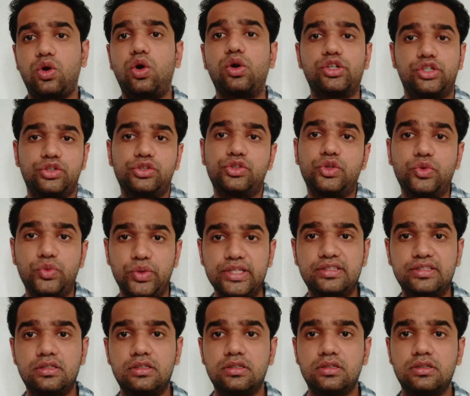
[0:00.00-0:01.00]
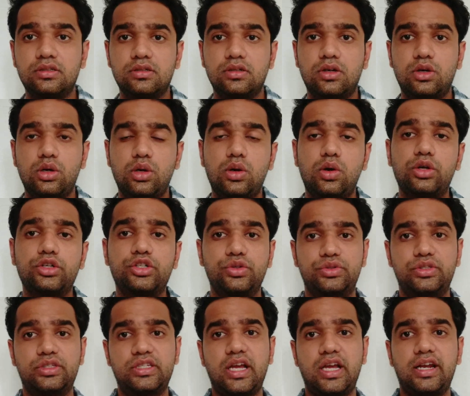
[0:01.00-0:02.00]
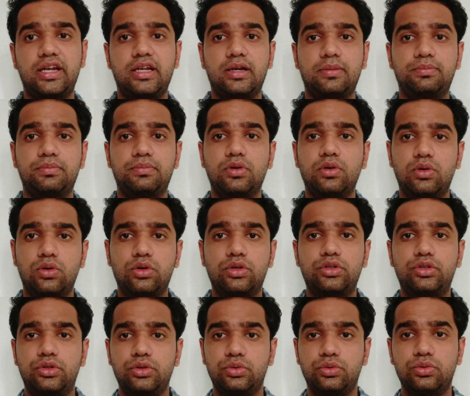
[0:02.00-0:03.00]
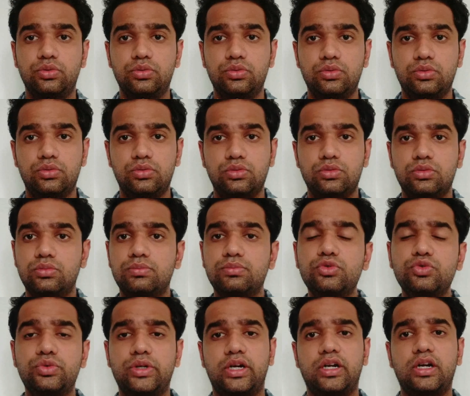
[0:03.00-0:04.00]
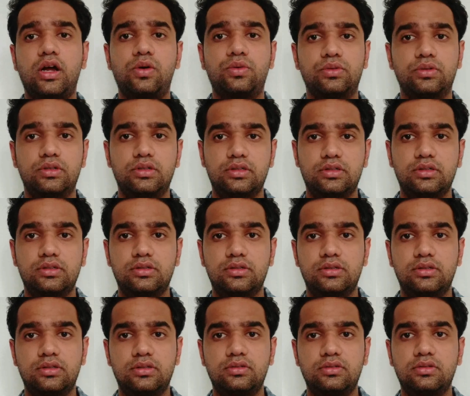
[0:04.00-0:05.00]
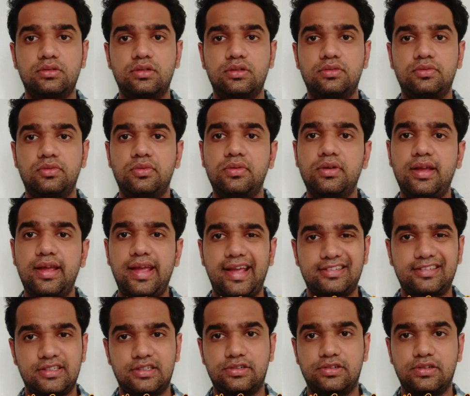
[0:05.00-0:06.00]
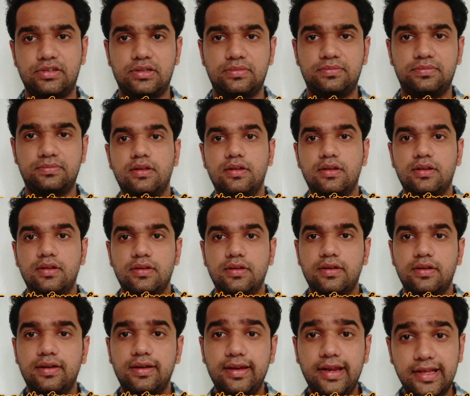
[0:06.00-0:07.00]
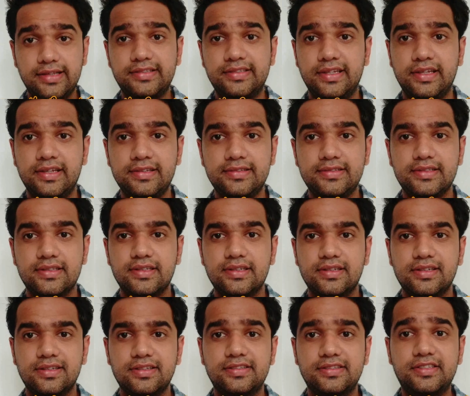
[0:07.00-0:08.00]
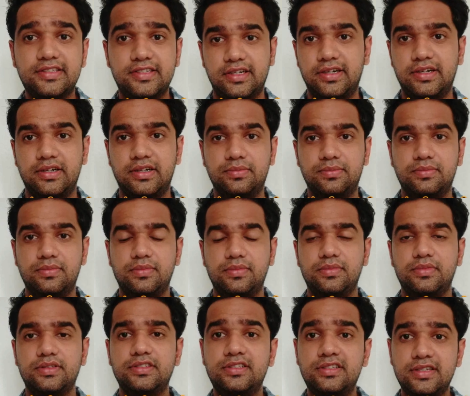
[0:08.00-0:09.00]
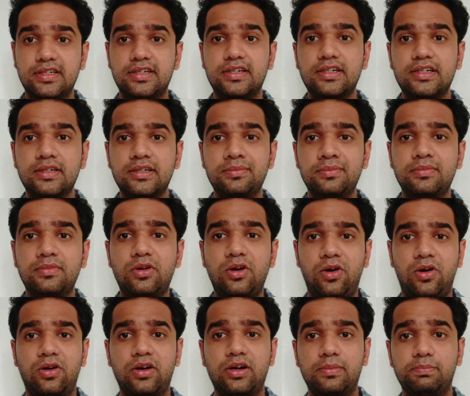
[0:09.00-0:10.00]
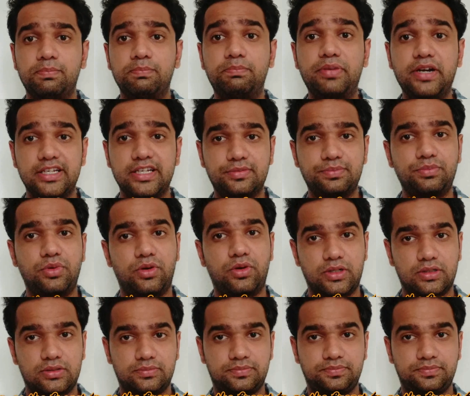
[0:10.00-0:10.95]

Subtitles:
or to twist or to stand up or to move around, etc. Next is sternum. Sternum or breastbone.